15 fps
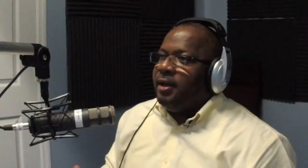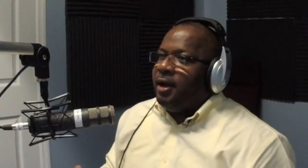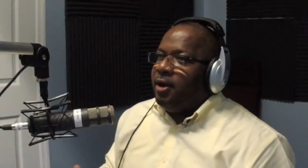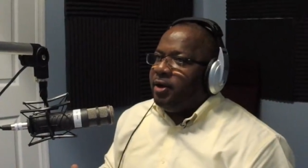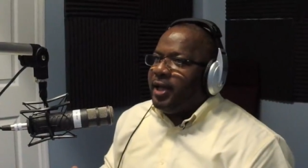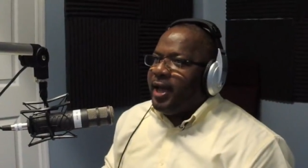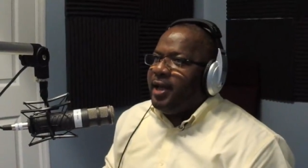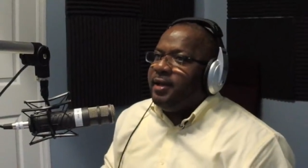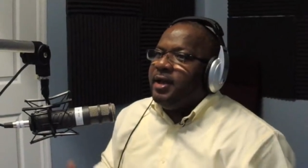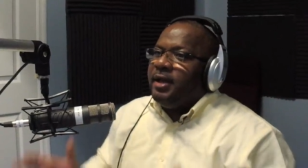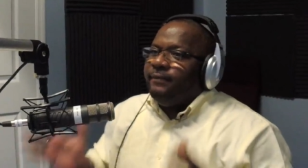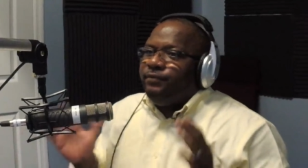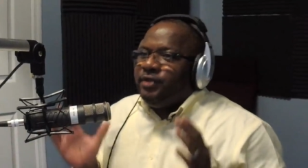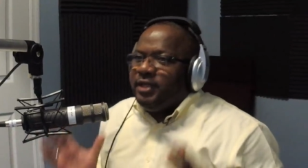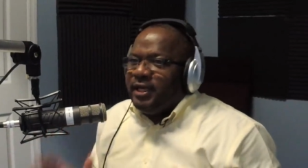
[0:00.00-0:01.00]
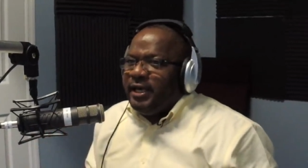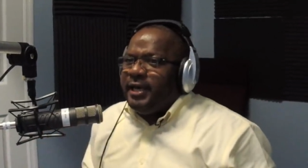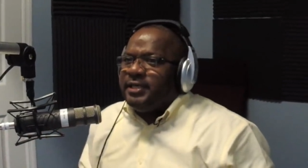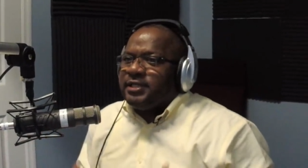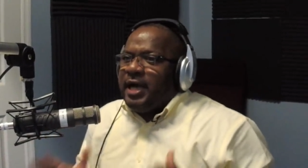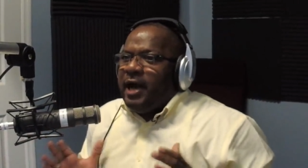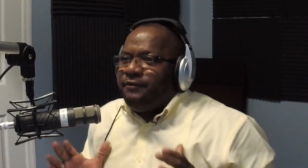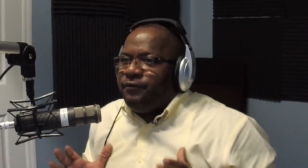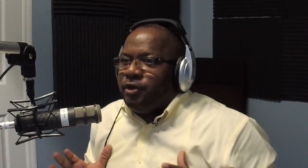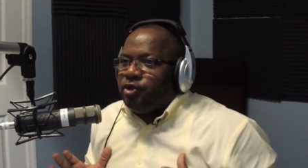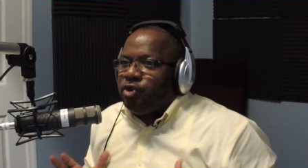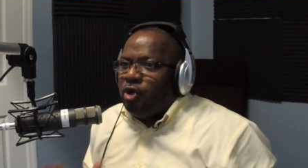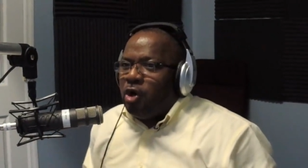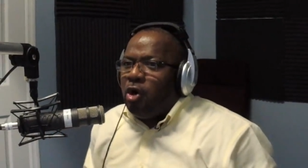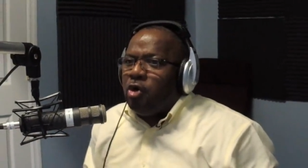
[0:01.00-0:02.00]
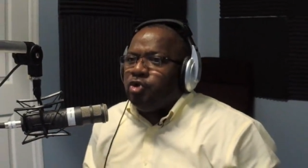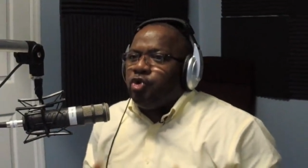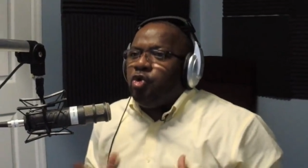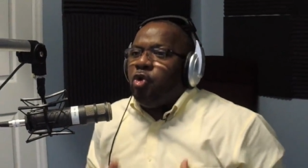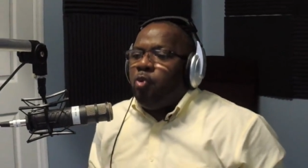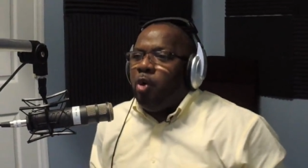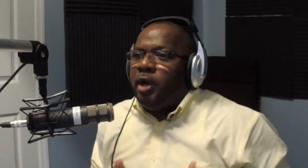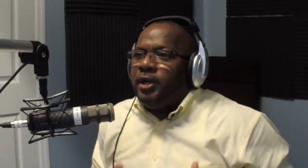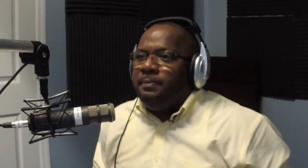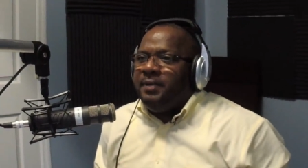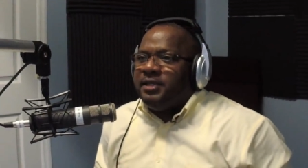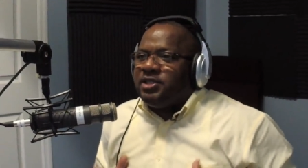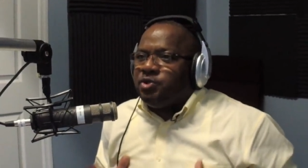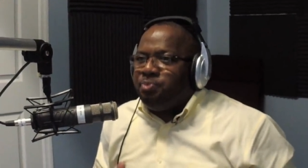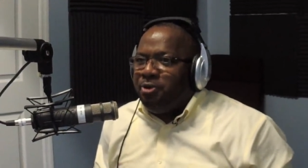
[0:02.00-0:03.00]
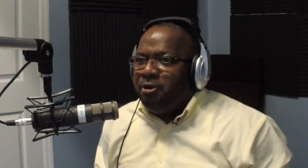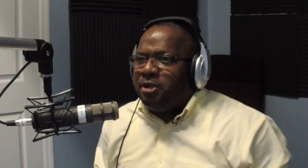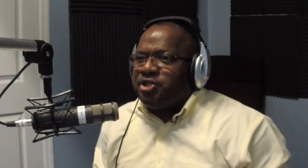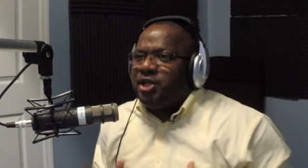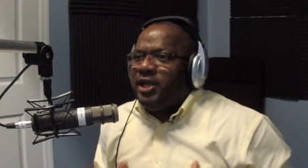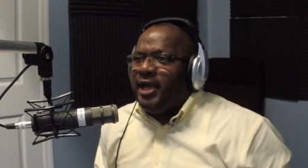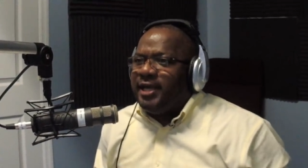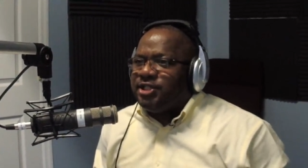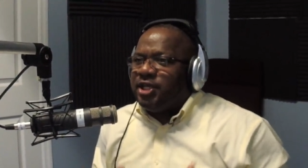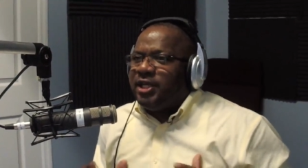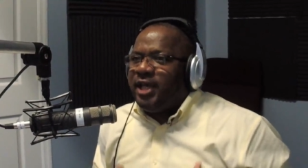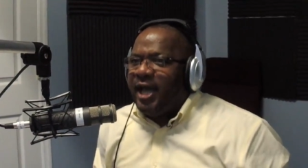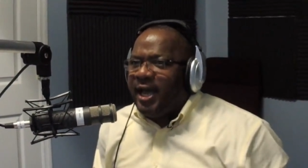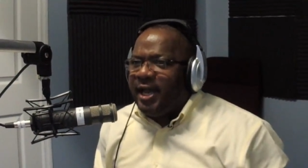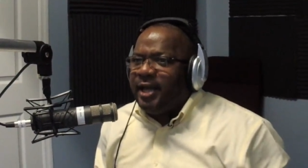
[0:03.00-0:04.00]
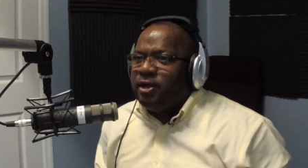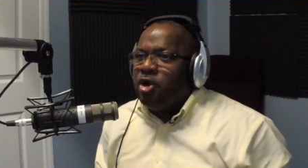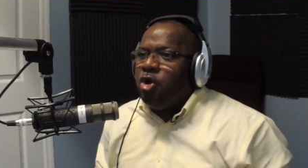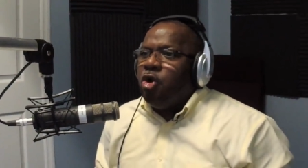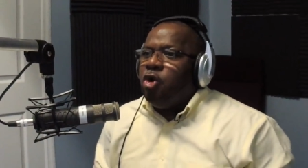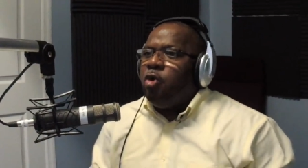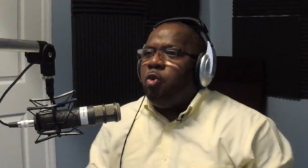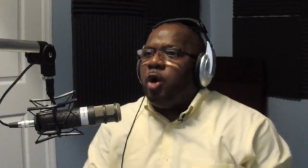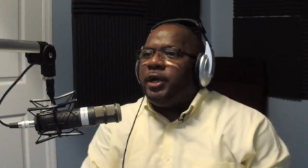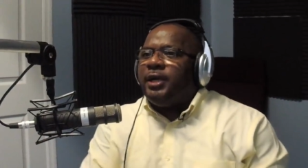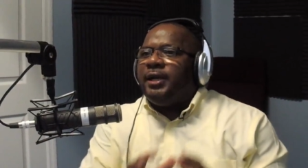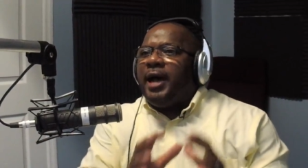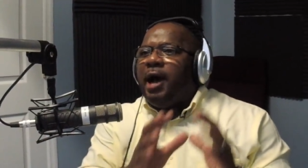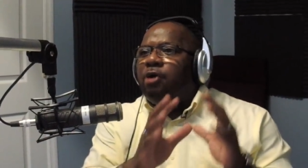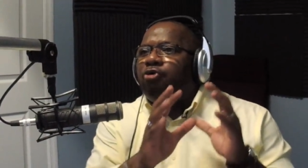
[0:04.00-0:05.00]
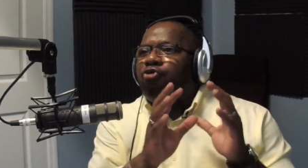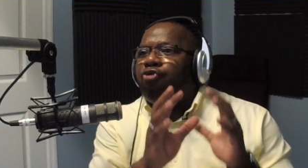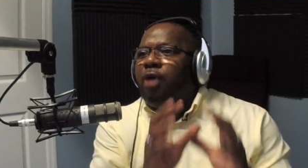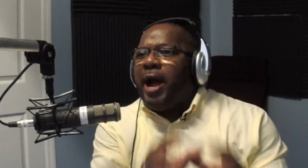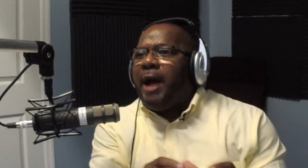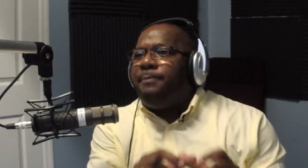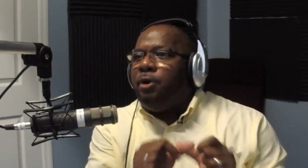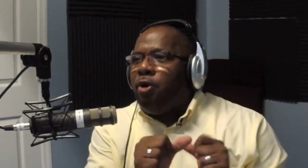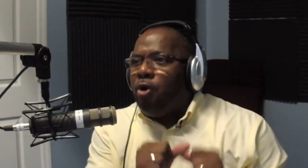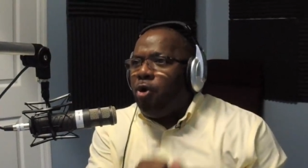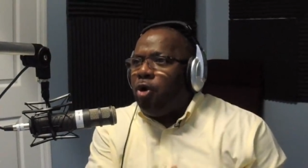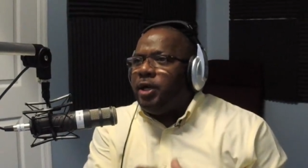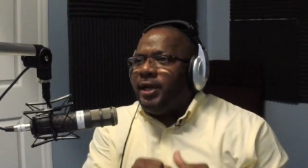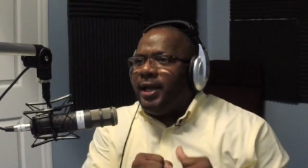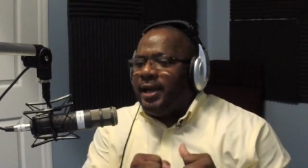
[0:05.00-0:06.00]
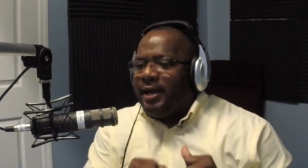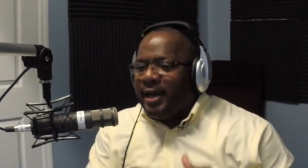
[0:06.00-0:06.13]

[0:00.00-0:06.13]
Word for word: Okay? These are for those who want to be spiritually educated, who want to now grab a hold of their